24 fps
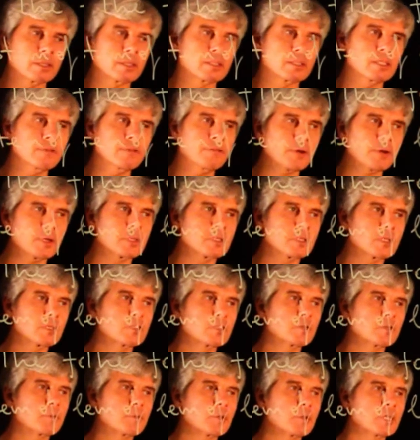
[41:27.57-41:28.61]
different
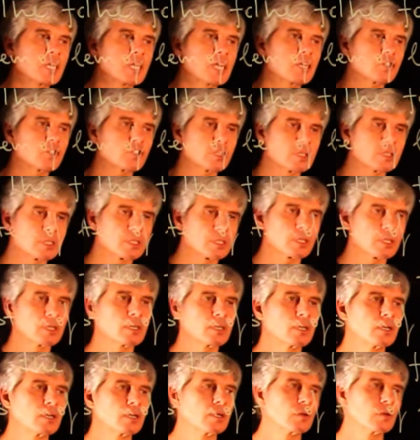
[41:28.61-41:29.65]
interpretations
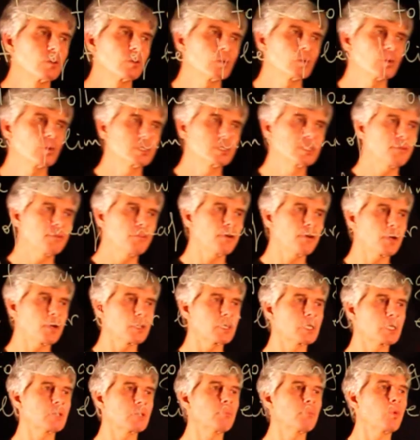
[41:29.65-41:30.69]
or
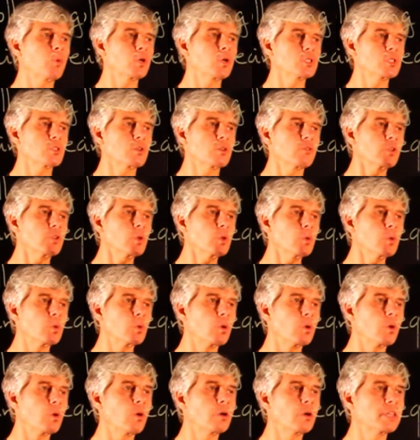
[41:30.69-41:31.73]
different points of
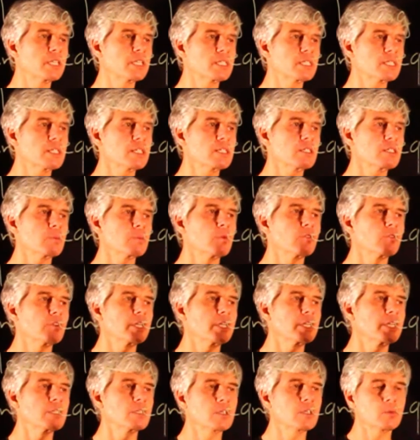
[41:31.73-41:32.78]
view on the system of
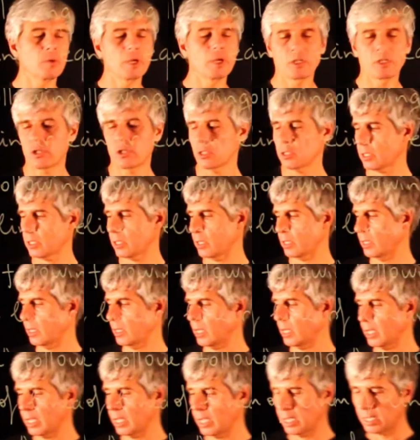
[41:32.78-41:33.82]
linear equations.
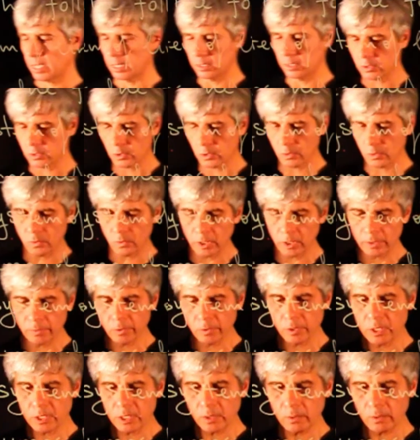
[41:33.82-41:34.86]
And so what
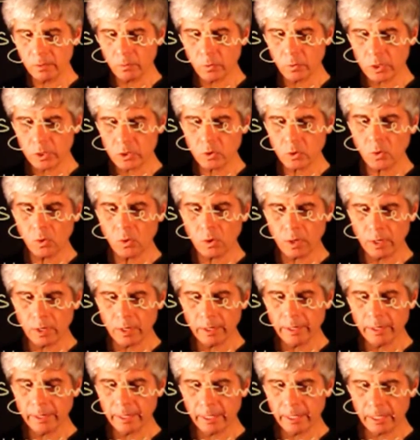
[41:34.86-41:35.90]
we saw
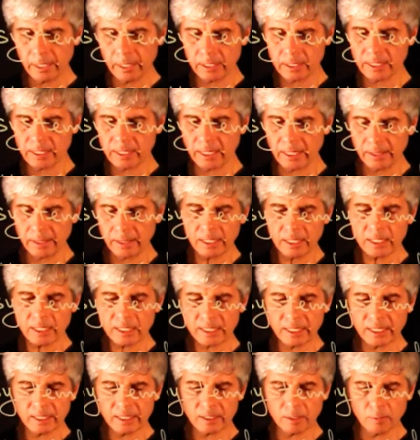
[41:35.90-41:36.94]
is that this
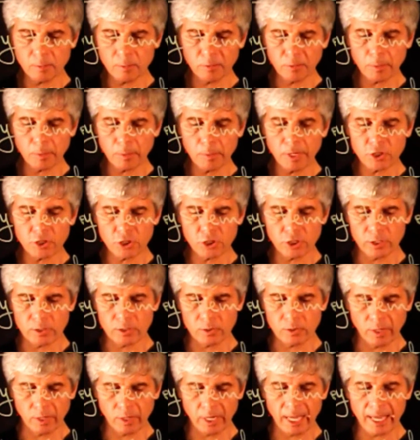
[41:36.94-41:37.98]
system of equations,
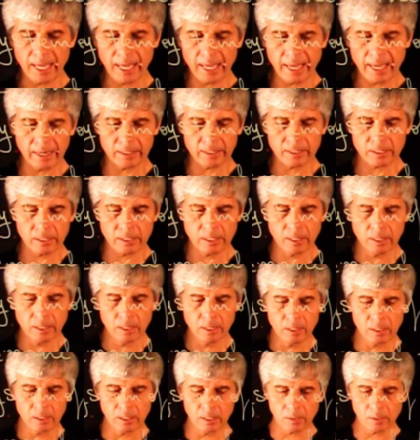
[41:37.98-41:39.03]
so ax
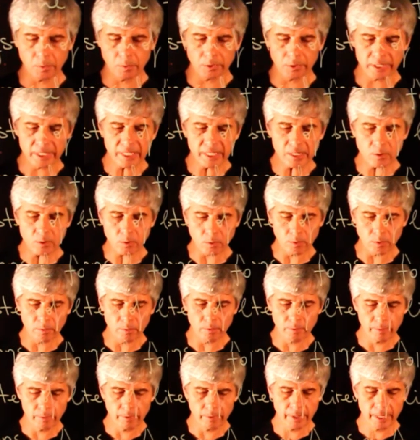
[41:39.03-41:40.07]
equals 0,
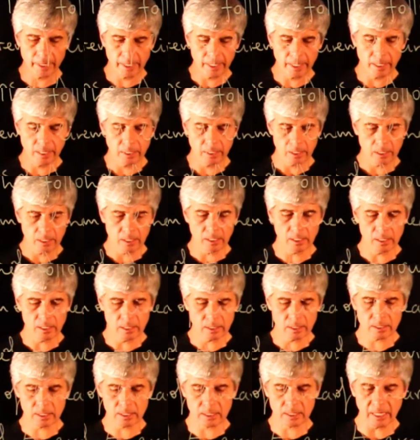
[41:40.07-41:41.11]

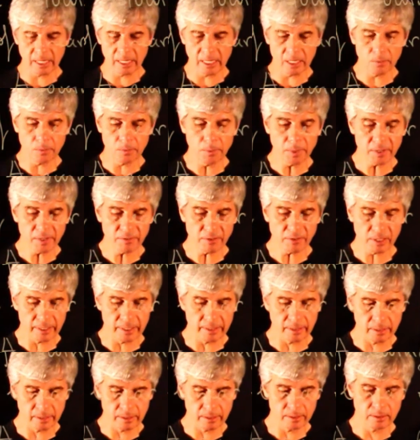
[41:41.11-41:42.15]
is
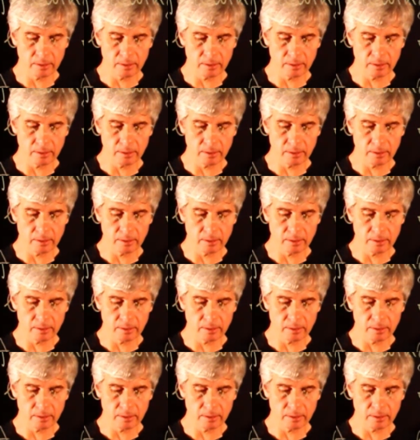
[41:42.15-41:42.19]
equivalent